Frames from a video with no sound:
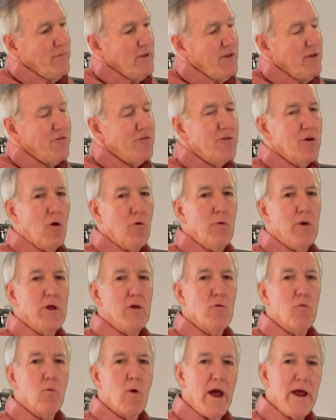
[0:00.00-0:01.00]
There's no
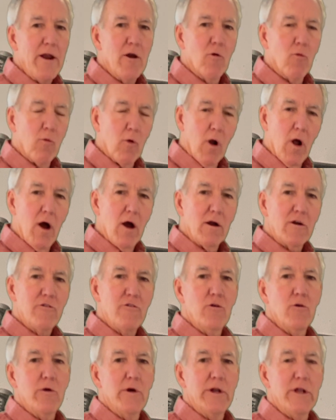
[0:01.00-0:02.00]
real right or wrong
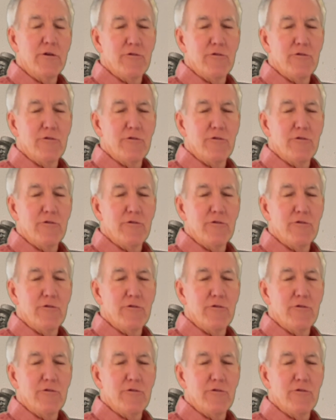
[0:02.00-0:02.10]
to it.